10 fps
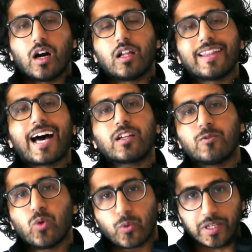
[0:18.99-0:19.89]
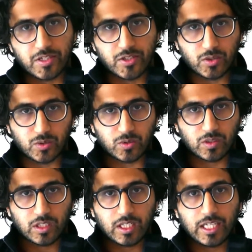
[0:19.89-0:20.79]
A lot of what we do
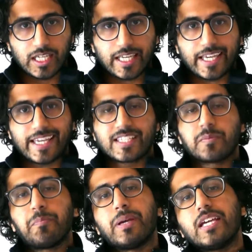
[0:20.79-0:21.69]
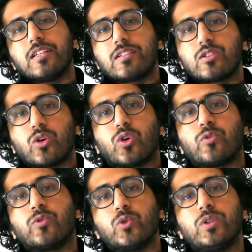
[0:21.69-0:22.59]
is based or
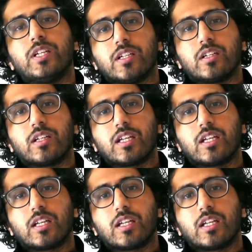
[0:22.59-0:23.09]
rooted